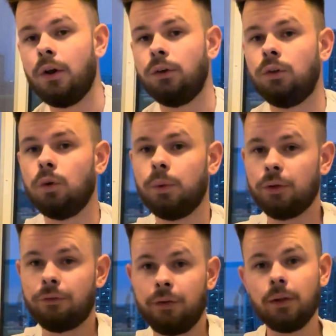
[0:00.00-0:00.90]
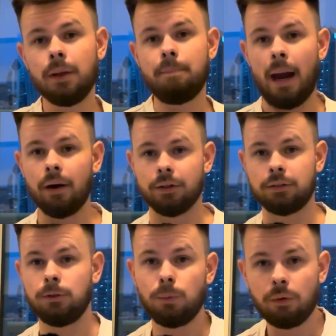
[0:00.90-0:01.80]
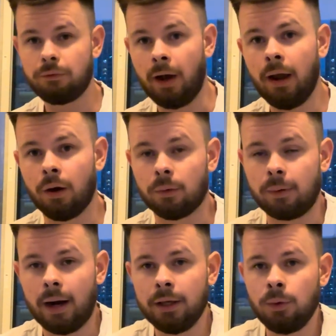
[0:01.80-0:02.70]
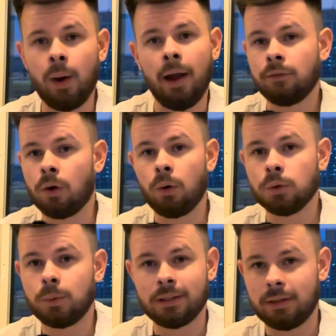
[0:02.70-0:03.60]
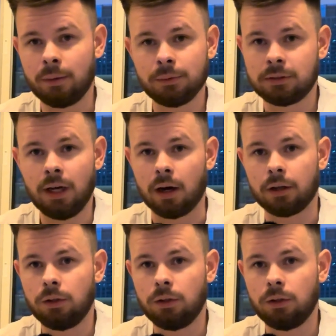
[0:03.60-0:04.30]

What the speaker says: You will feel embarrassed. You will fail, right? You will have calls that will suck.